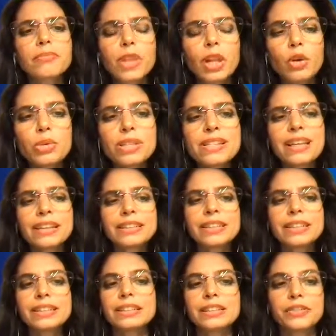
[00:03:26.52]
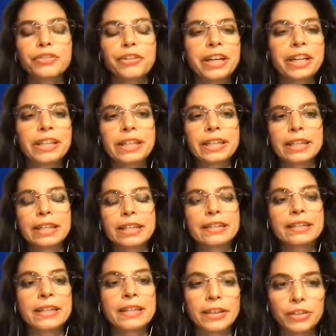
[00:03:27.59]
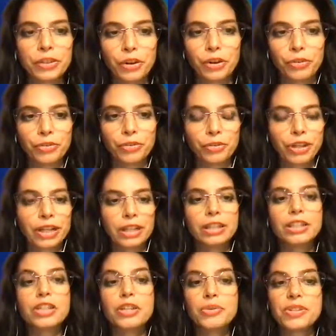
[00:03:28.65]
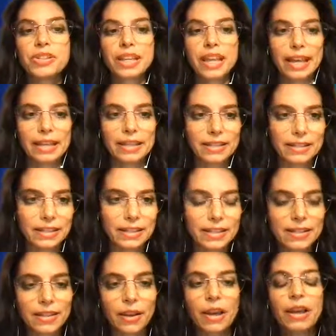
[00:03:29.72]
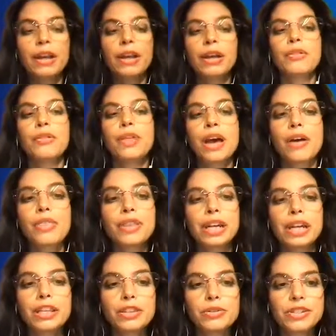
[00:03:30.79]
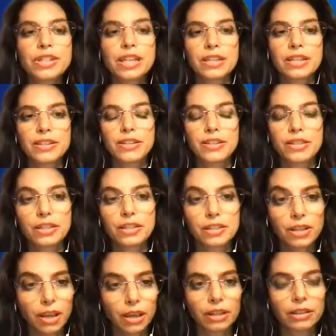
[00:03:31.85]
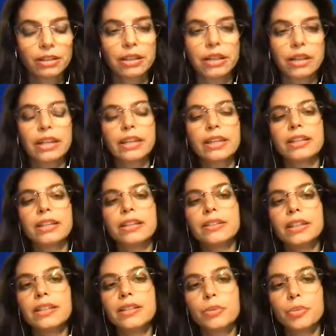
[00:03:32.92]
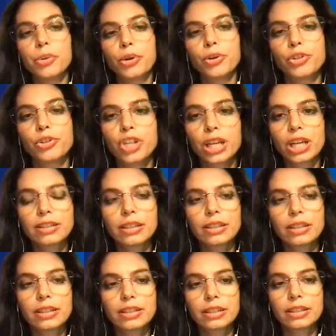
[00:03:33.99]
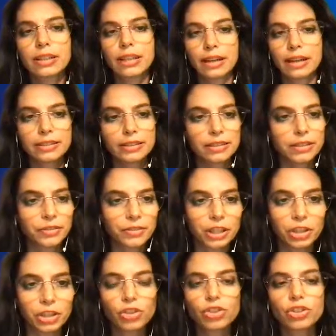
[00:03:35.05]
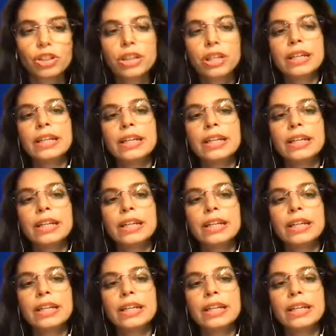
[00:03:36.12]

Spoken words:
we start identifying a set of use cases. There are 3 use cases currently in the project that are under definition.